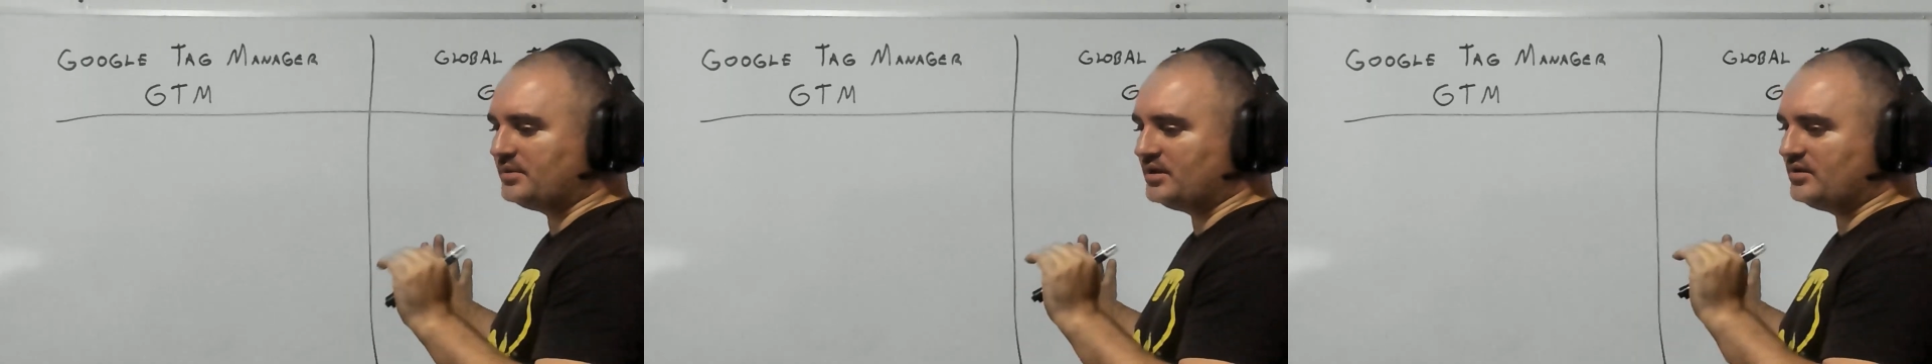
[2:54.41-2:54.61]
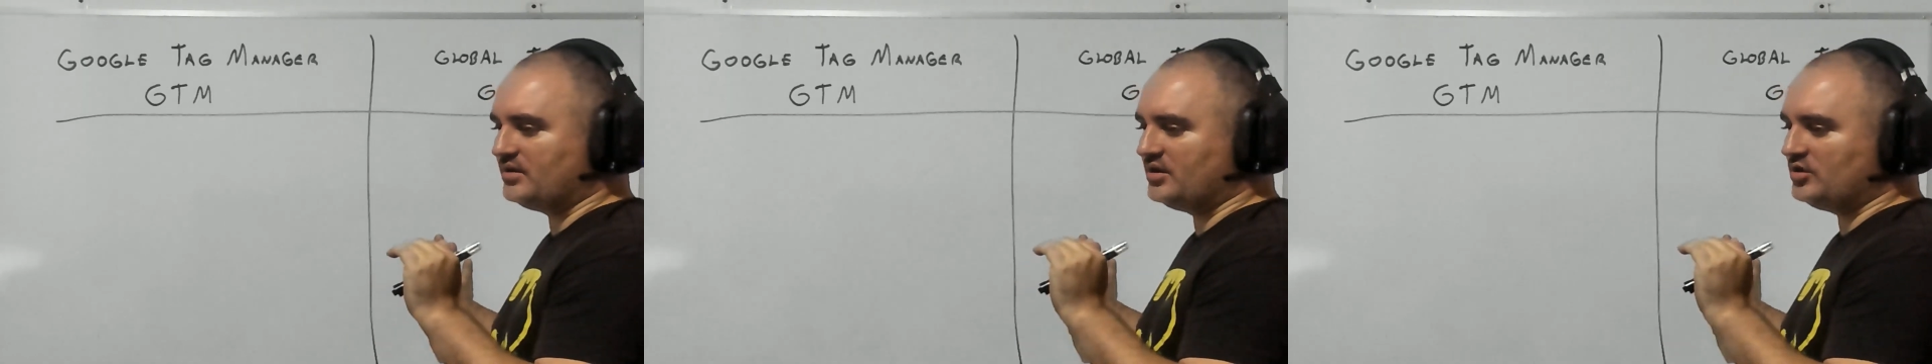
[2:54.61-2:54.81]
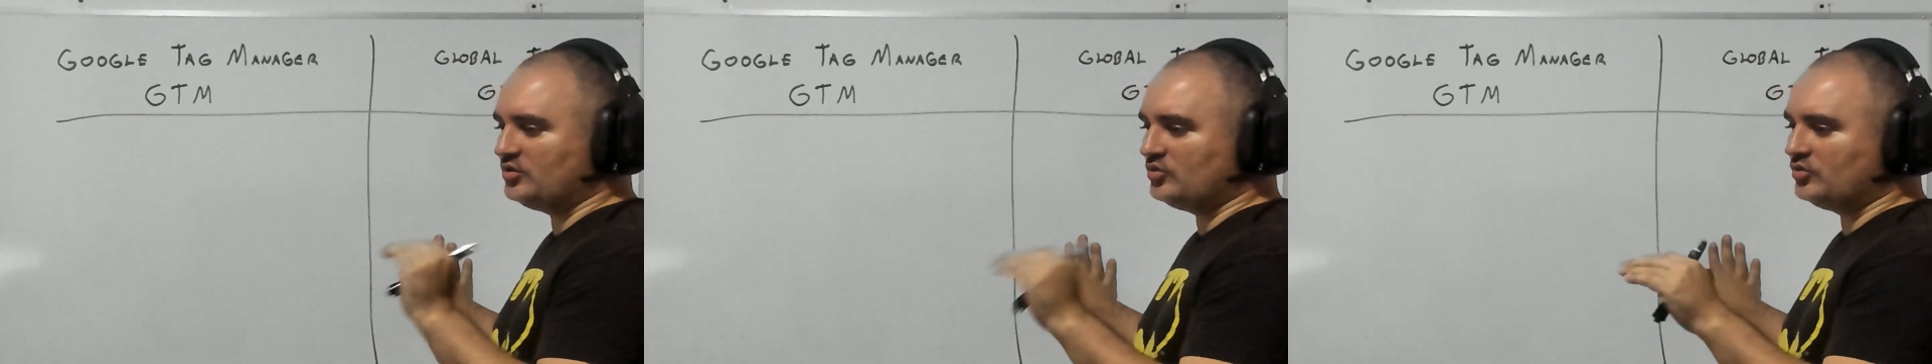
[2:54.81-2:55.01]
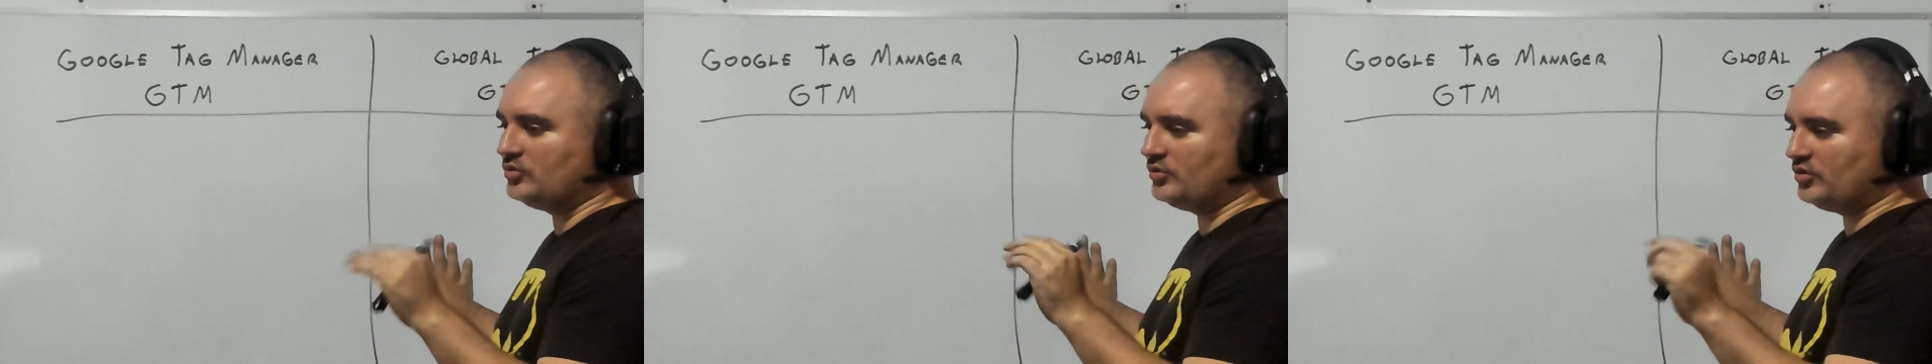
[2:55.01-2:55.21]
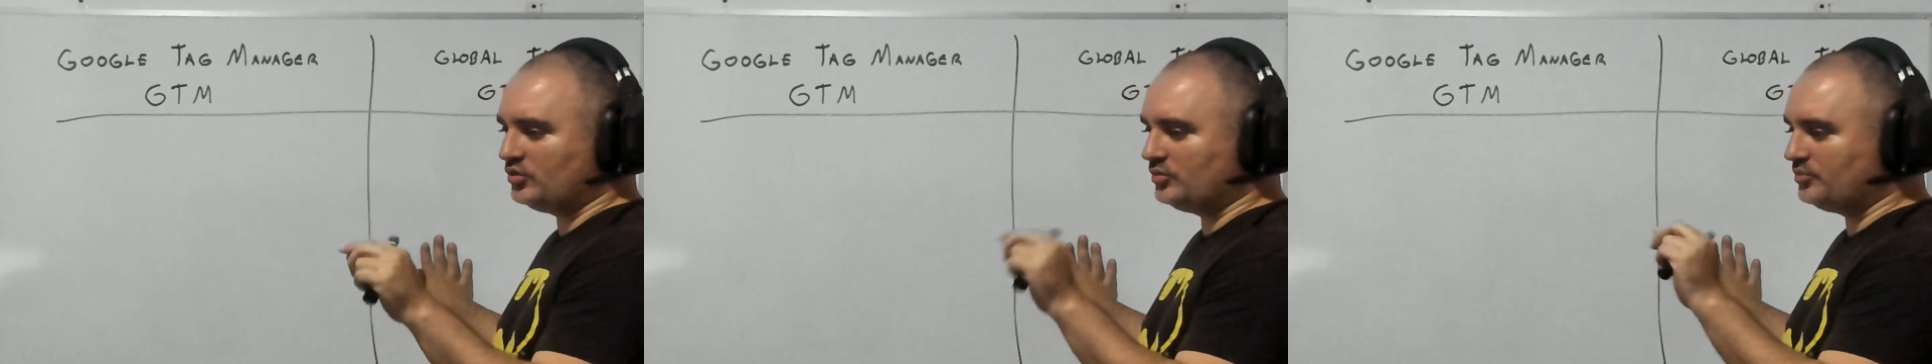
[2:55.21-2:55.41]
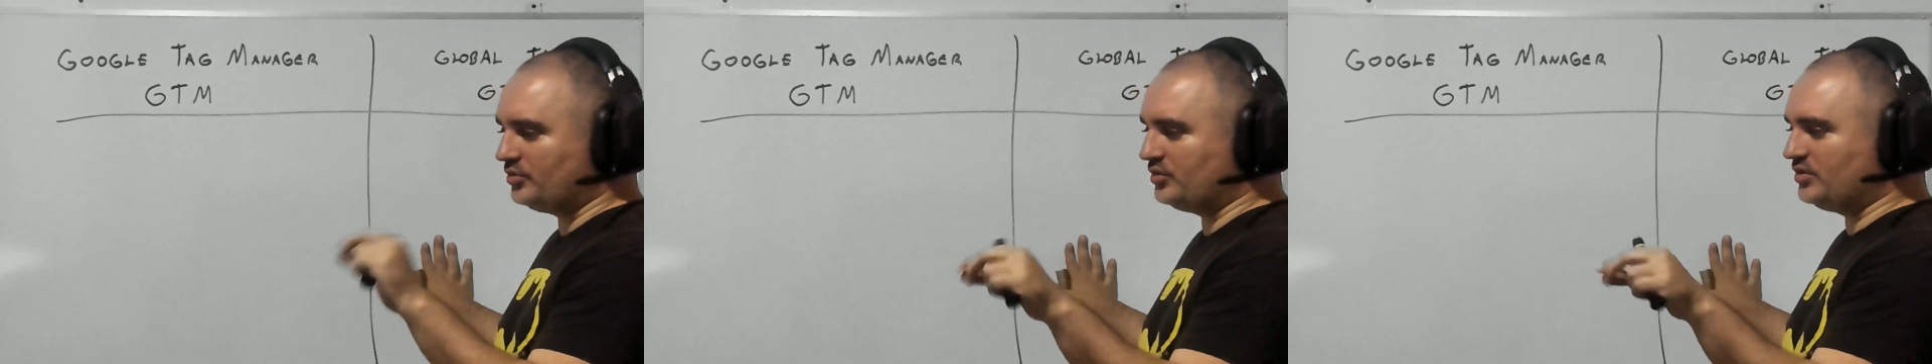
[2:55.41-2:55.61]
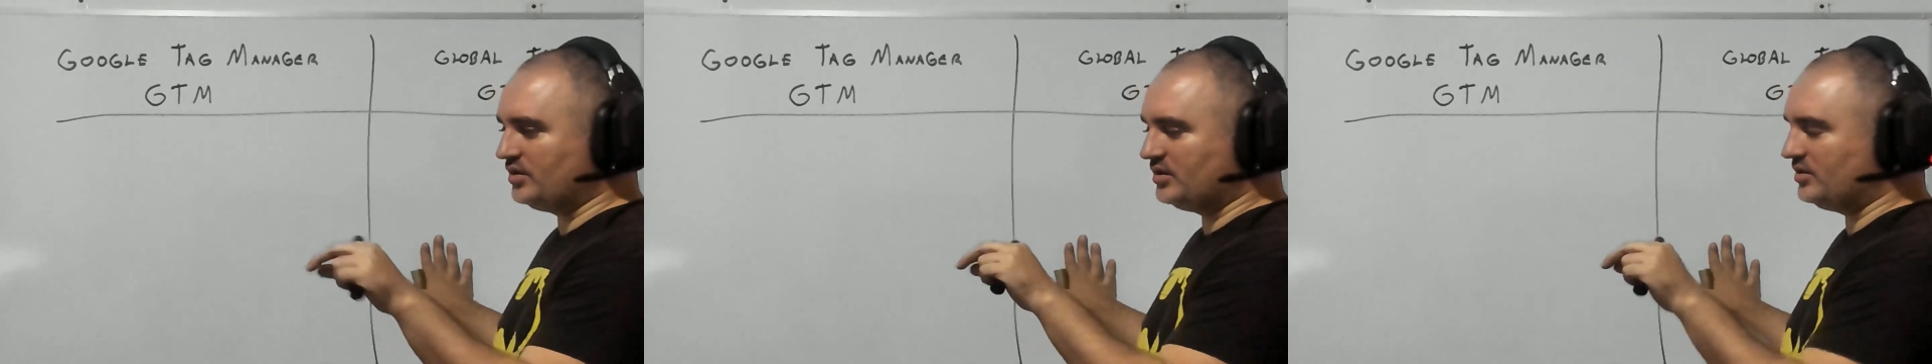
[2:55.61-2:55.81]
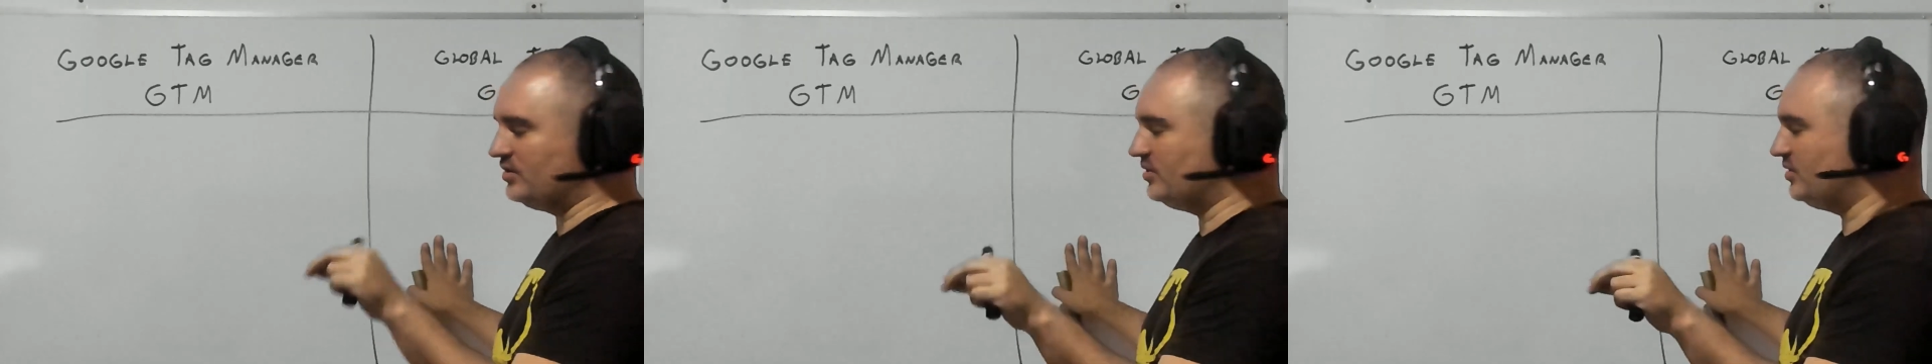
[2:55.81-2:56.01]
and then you put
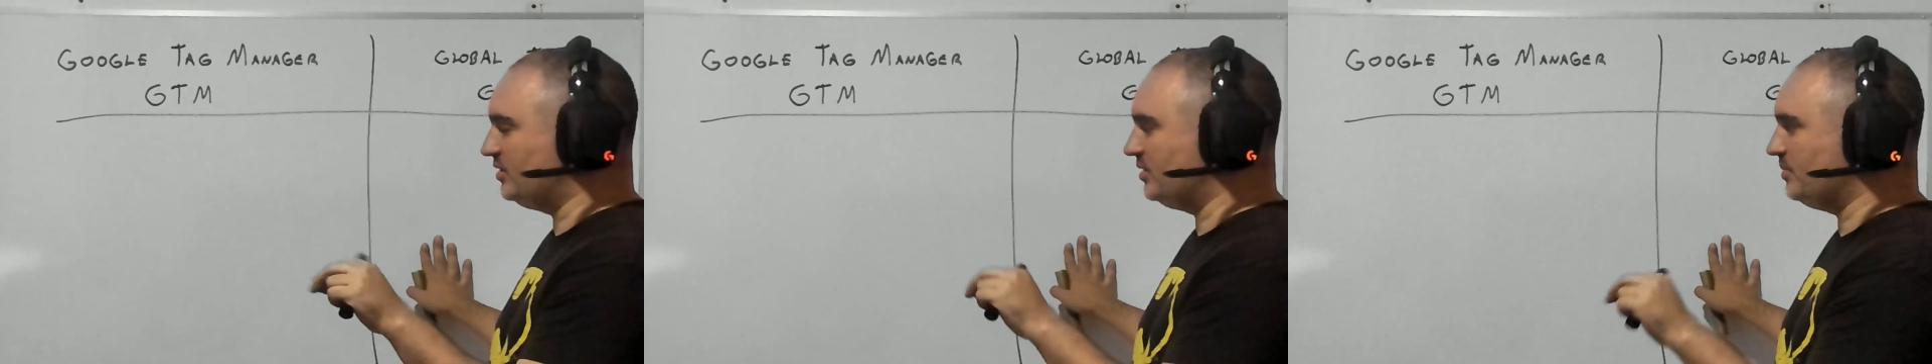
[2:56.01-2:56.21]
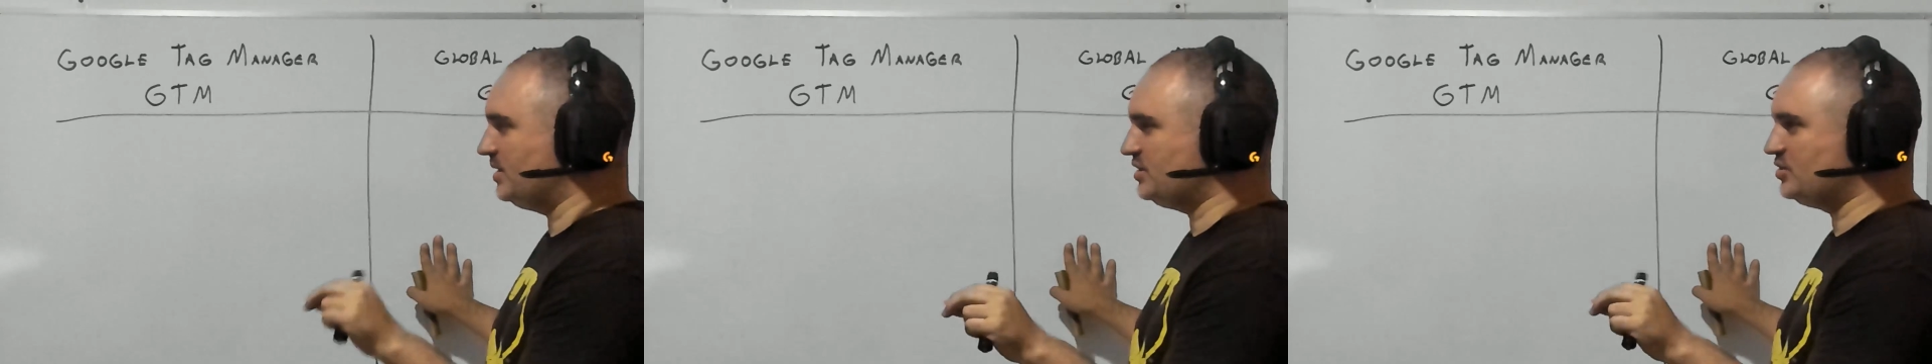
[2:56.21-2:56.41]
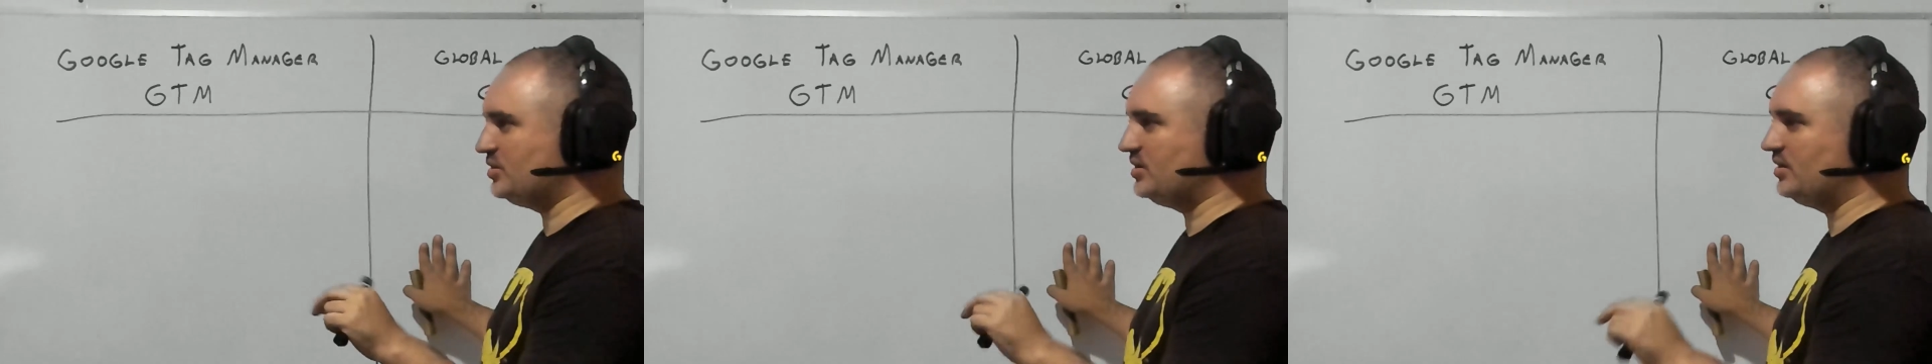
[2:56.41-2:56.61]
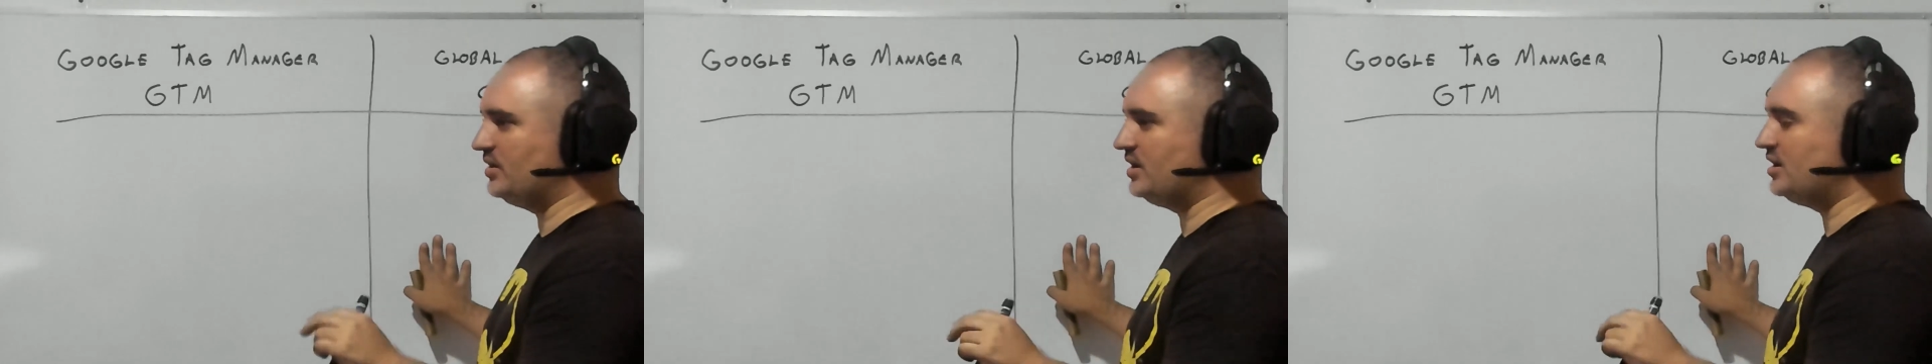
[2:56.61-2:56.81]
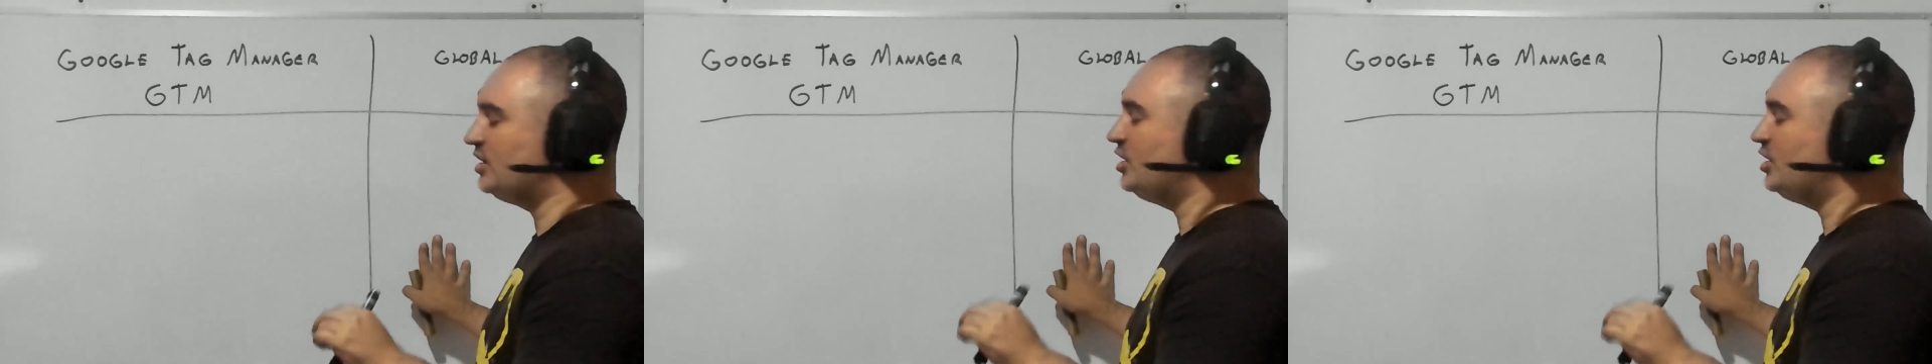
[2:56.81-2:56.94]
the measuring there.